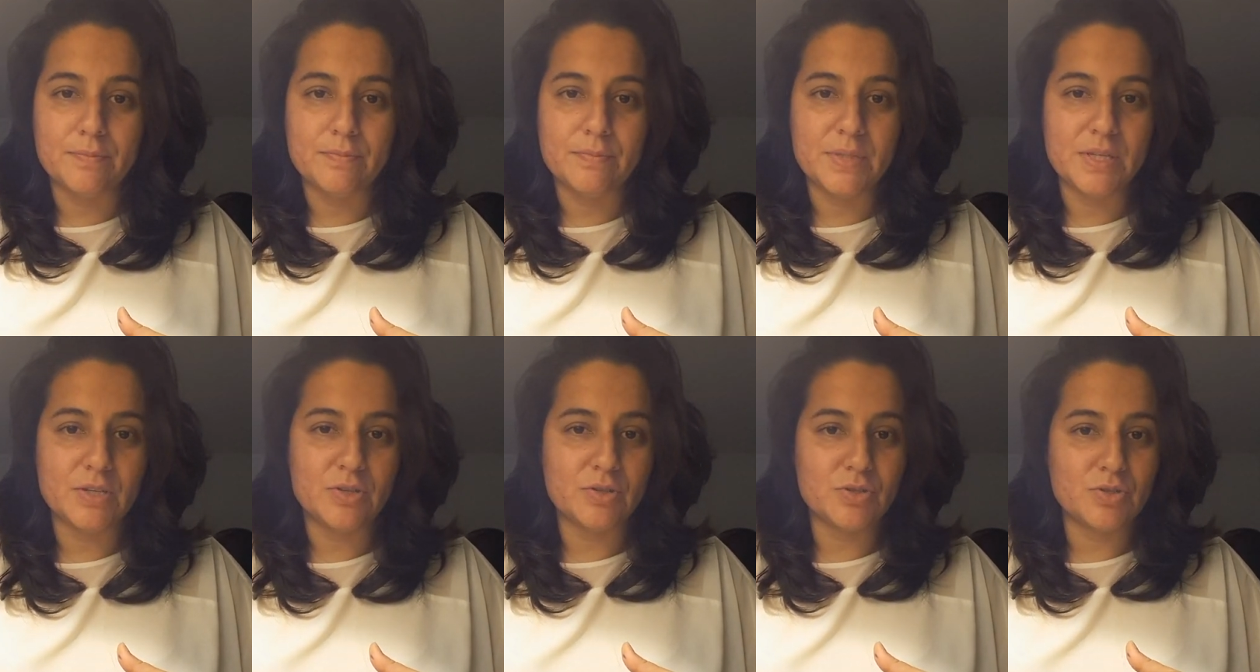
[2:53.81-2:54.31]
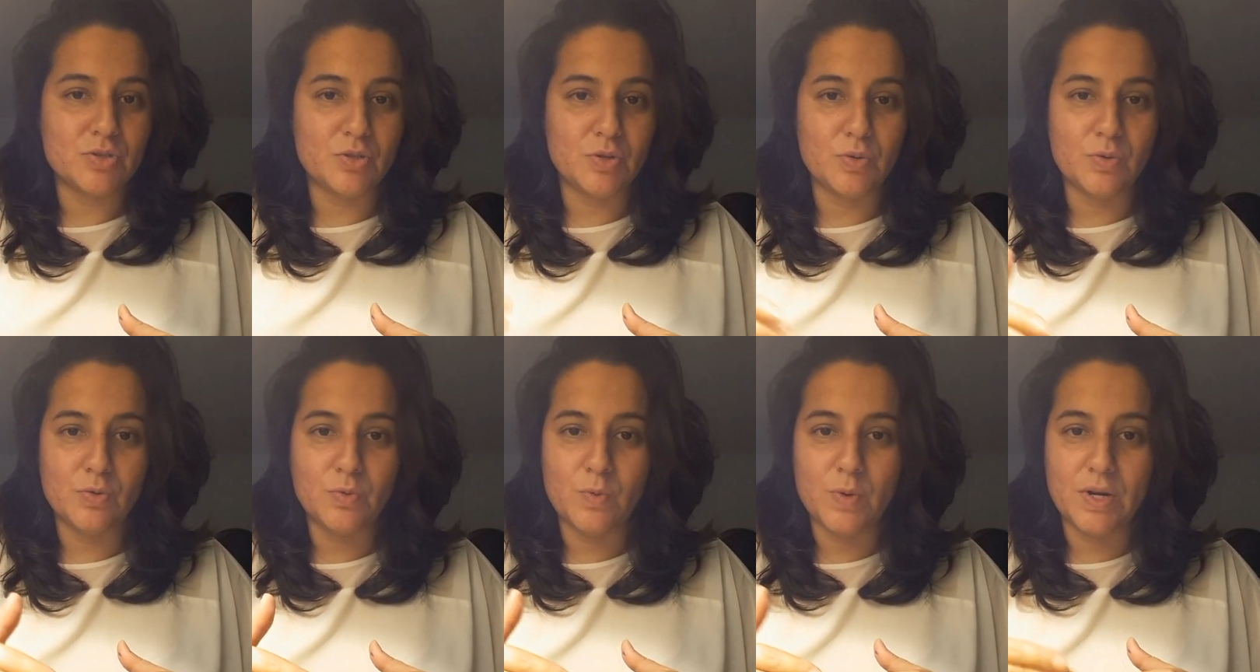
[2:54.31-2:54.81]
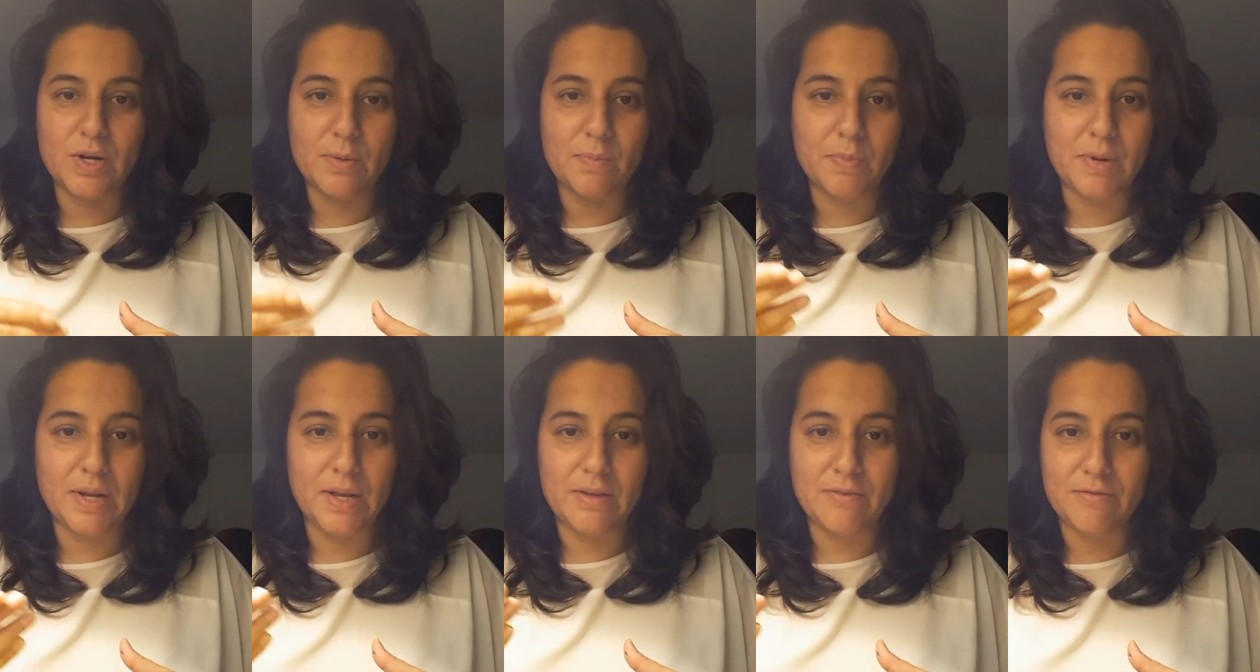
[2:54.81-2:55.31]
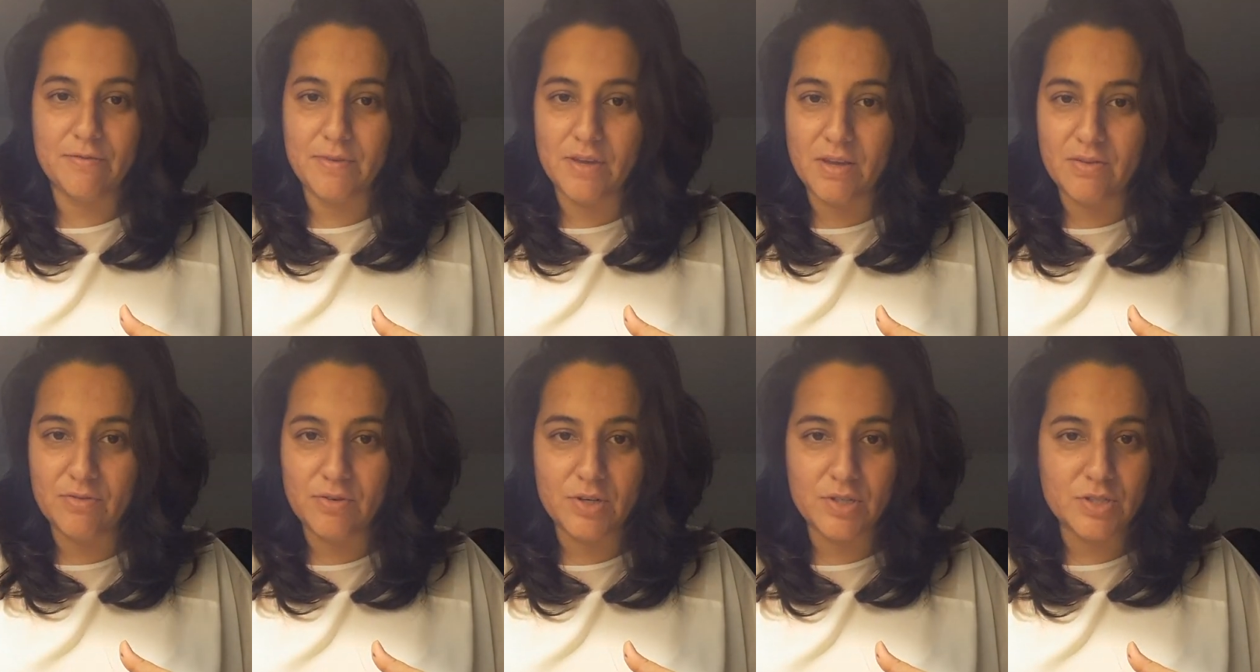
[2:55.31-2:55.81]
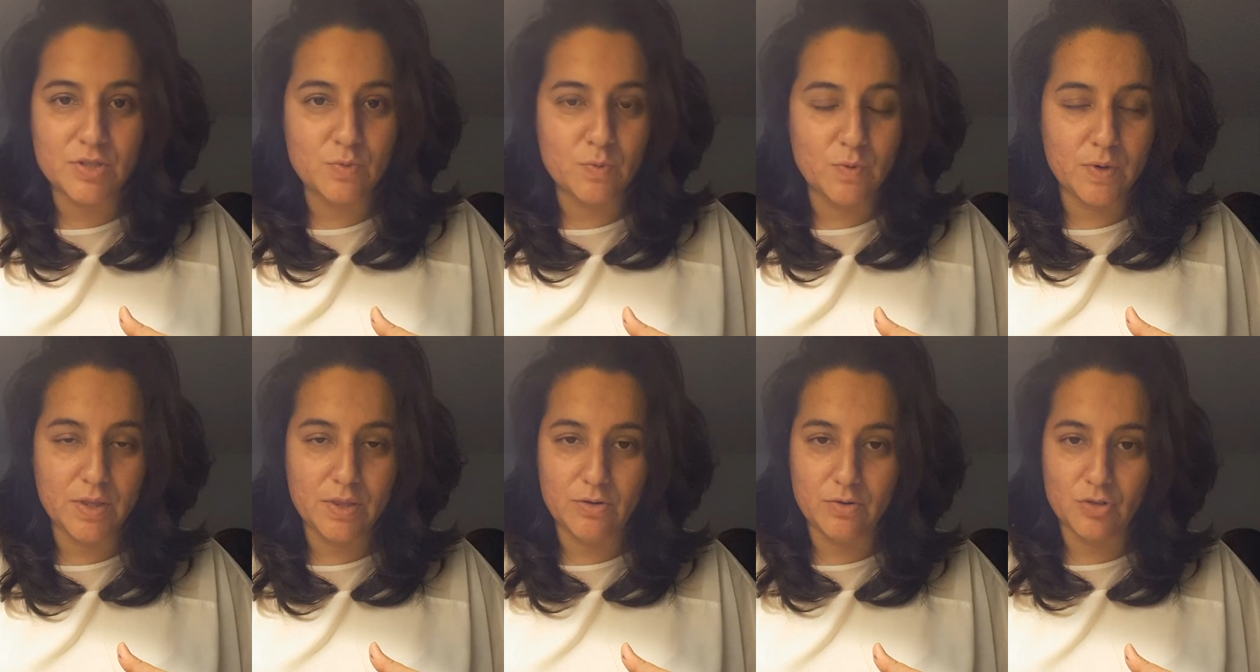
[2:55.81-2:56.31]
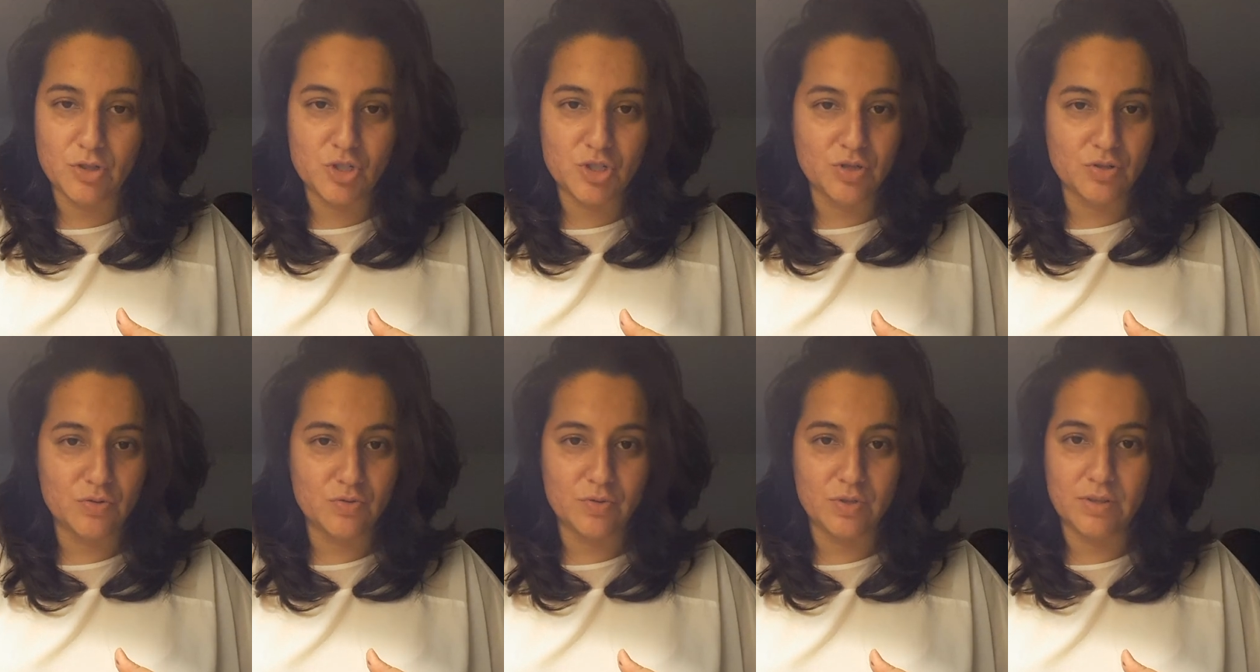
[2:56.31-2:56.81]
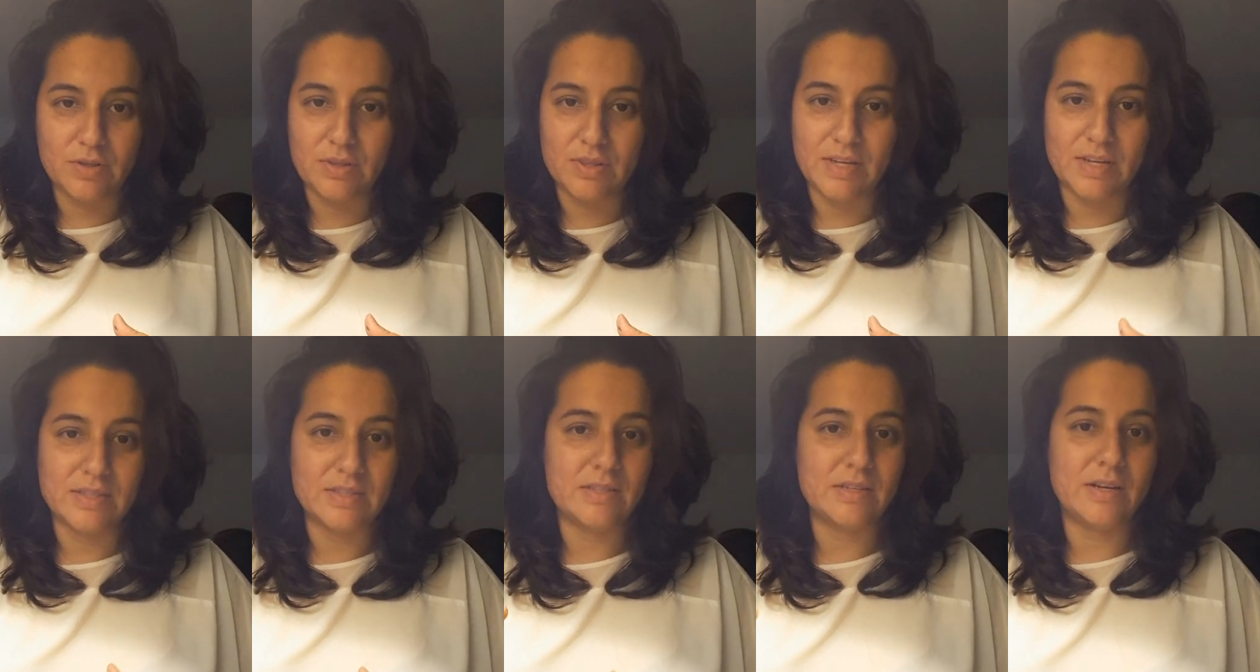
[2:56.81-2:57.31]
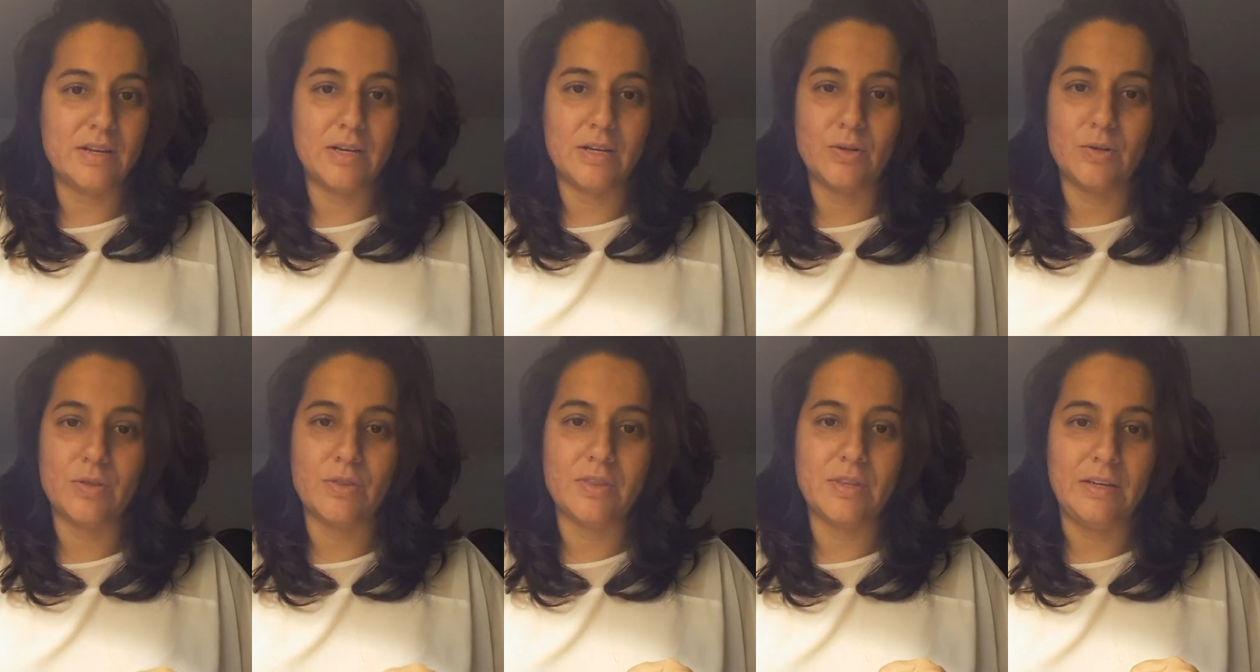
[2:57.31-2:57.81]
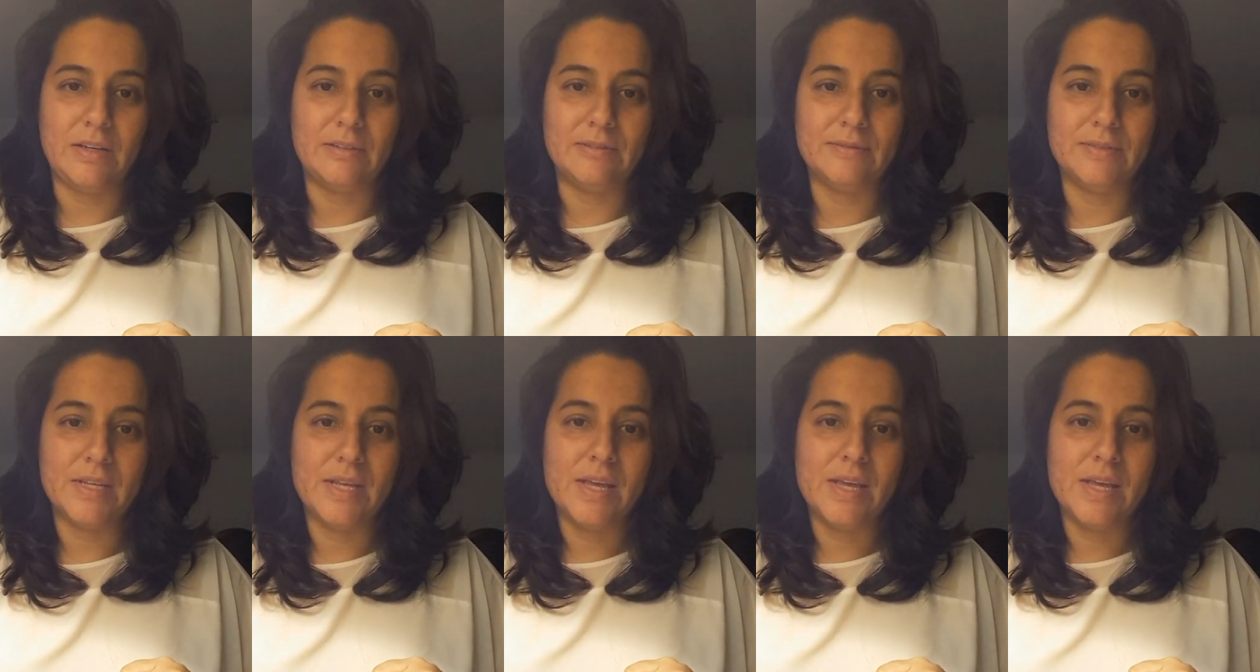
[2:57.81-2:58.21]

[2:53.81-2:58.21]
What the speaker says: because you don't want to play favorites with your children. That's not a good thing.